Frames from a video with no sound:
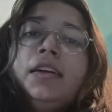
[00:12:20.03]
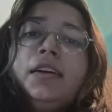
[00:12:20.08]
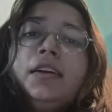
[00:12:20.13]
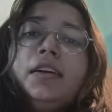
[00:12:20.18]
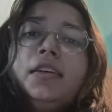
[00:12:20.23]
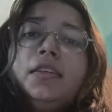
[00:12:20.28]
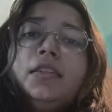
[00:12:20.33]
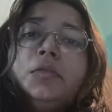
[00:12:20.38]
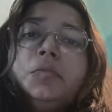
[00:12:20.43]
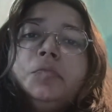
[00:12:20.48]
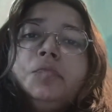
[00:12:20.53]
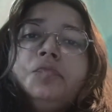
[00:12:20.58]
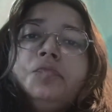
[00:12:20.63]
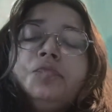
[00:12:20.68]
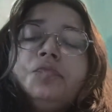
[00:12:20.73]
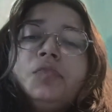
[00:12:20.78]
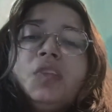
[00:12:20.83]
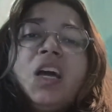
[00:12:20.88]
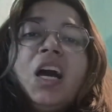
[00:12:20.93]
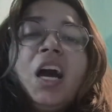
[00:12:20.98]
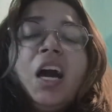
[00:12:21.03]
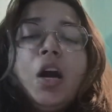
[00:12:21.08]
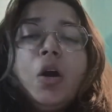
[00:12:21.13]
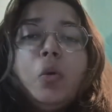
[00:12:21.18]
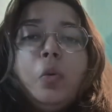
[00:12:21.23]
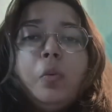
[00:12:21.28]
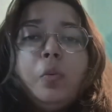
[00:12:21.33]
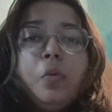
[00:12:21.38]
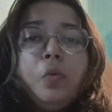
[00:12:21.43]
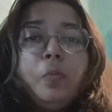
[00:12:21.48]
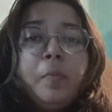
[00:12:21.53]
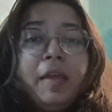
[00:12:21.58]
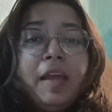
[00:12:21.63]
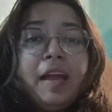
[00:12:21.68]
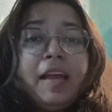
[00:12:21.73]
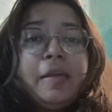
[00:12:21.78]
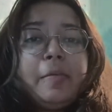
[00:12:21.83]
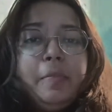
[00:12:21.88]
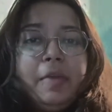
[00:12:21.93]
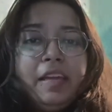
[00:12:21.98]
how
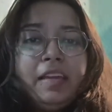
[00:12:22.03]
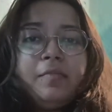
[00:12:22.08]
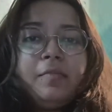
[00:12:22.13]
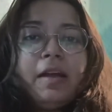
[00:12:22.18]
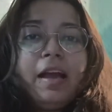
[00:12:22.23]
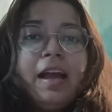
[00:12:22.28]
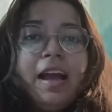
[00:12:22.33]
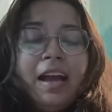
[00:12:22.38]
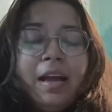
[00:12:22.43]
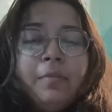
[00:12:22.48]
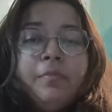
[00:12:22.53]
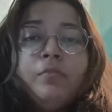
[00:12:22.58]
I make app.